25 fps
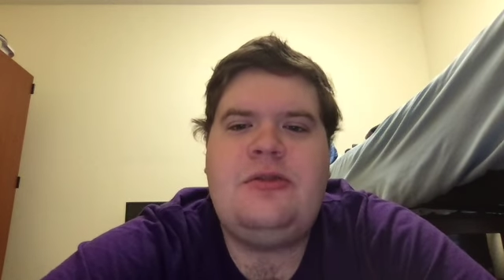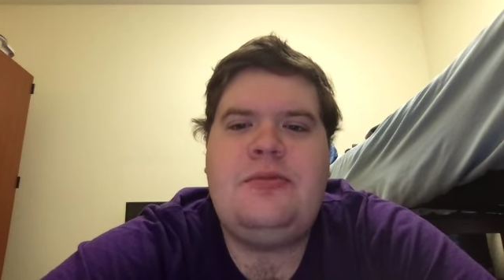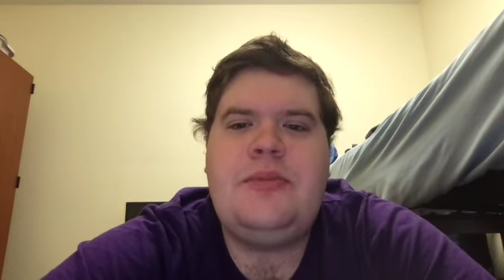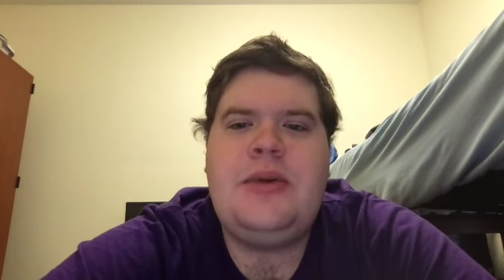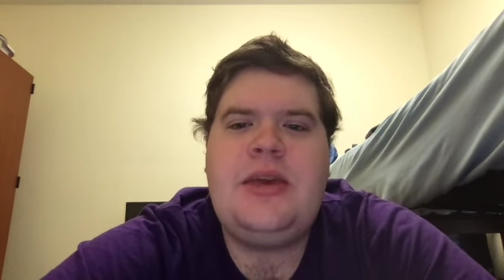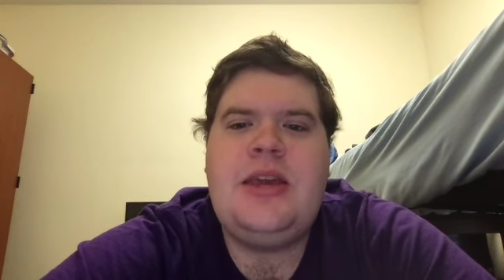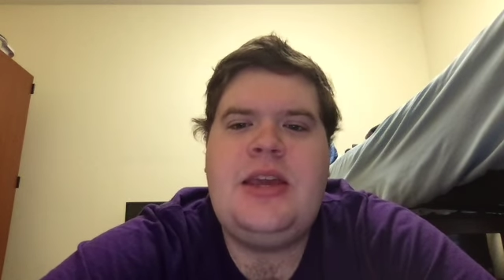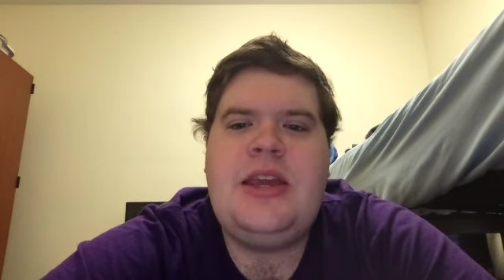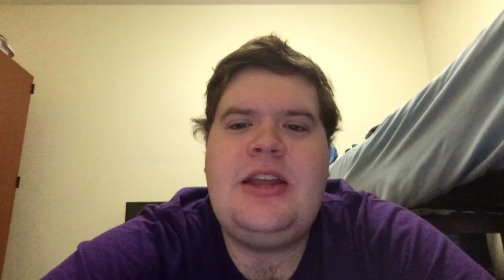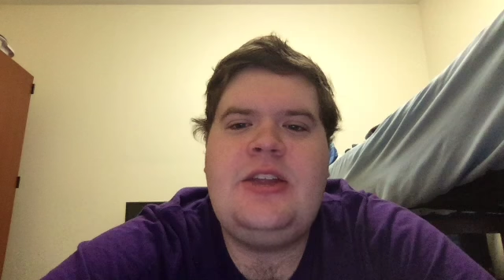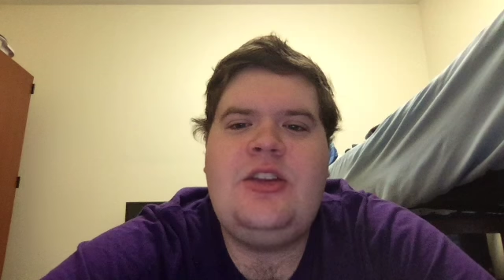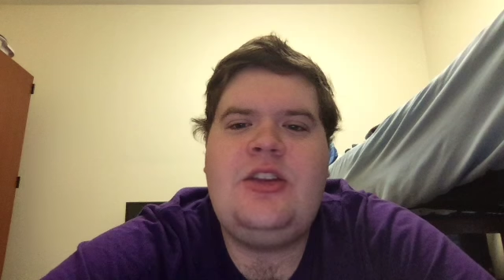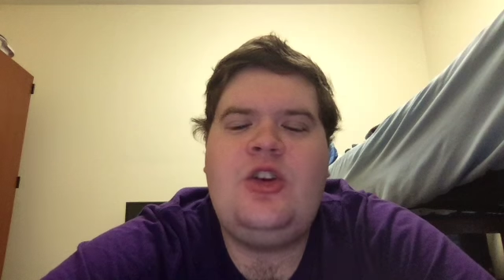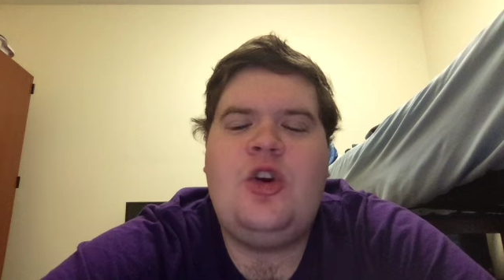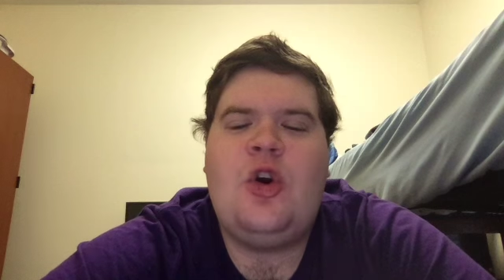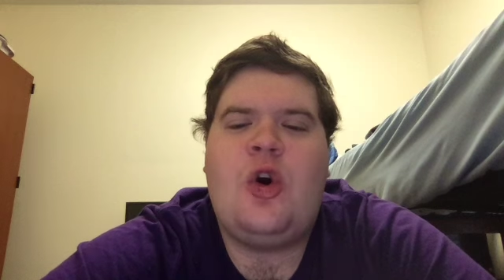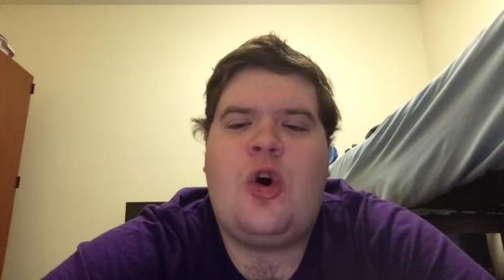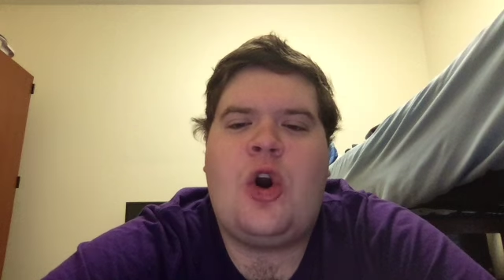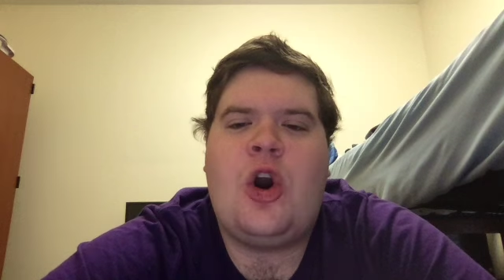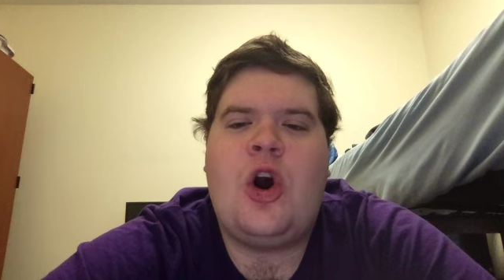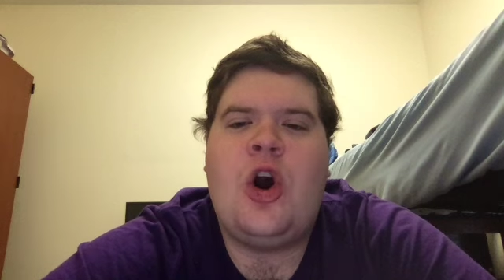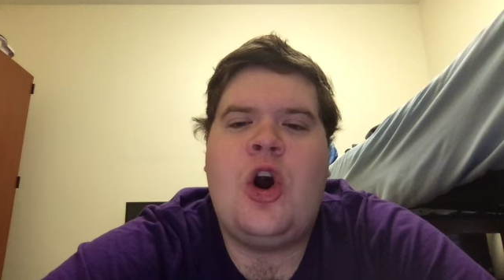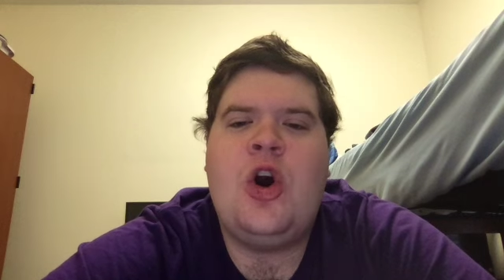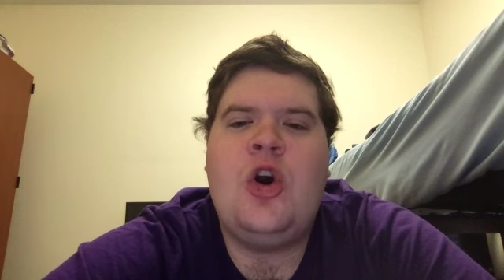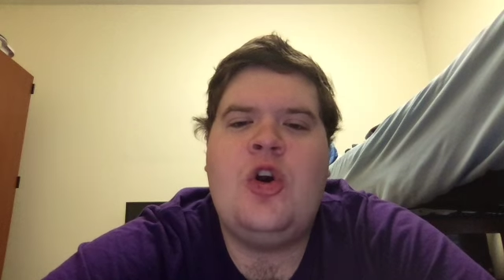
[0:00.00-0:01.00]
Me in Your
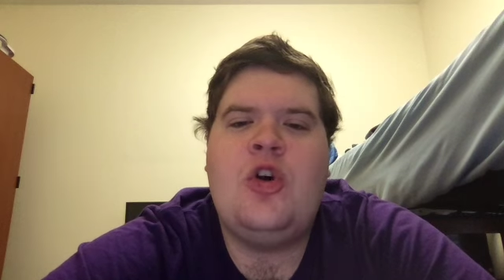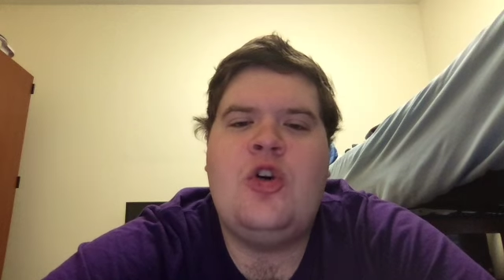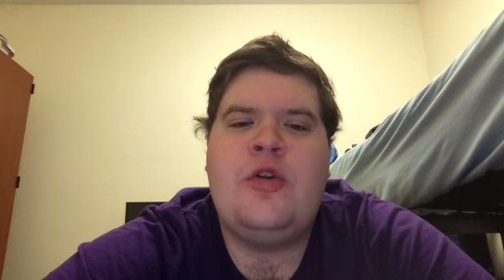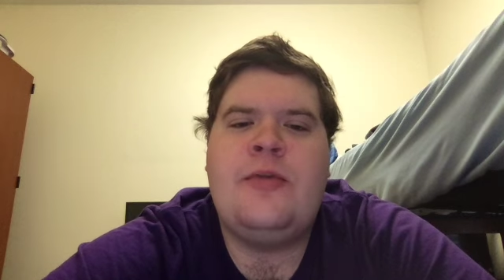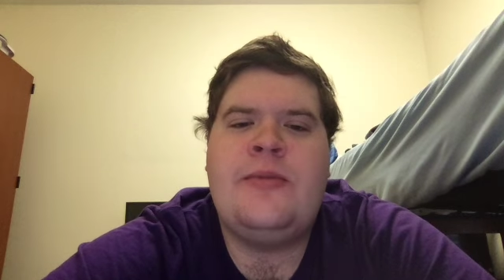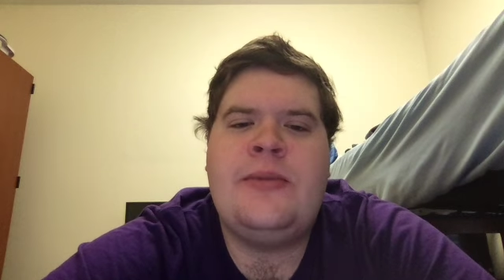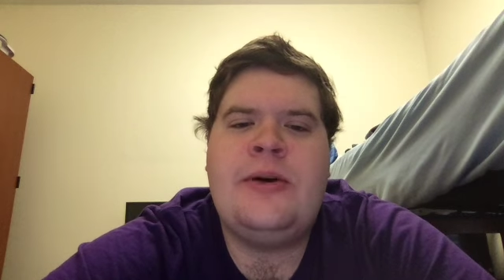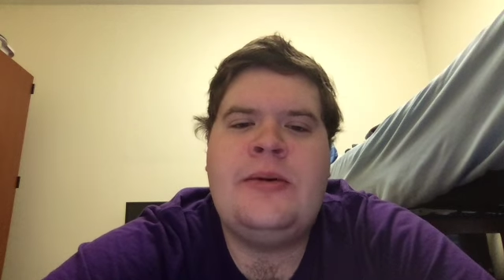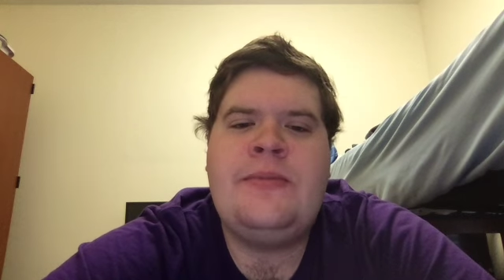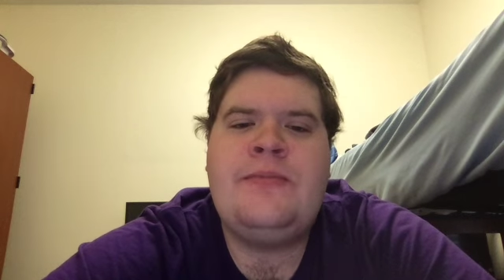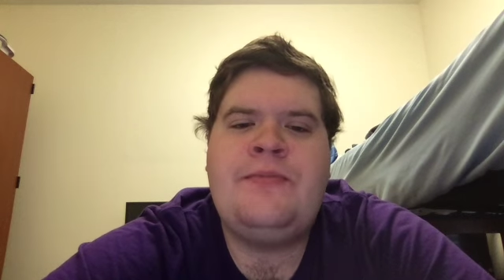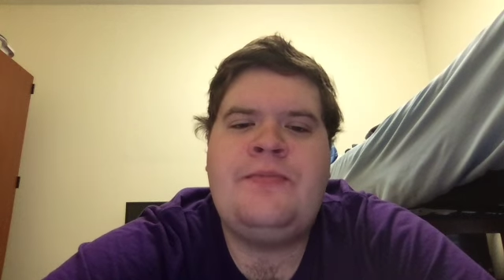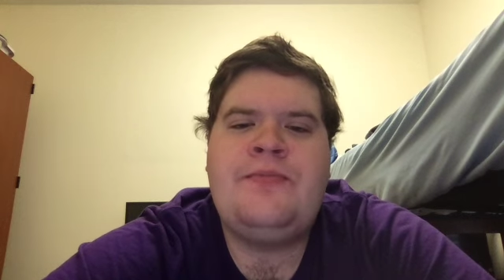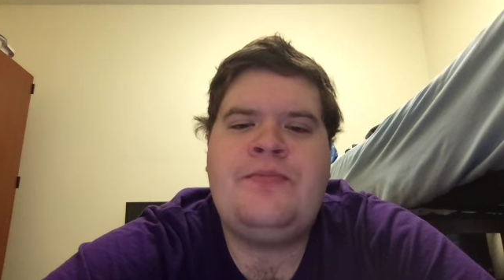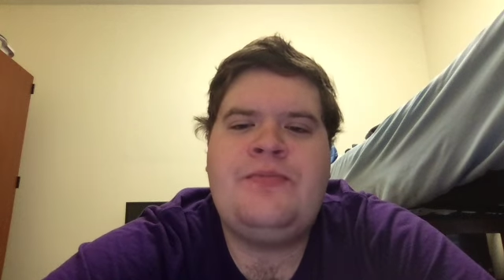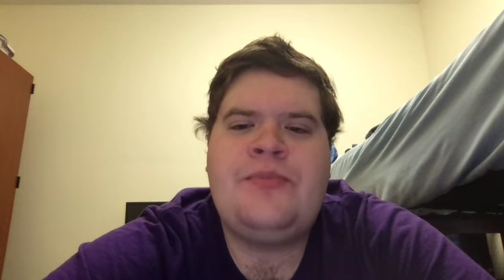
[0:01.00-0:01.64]
Home,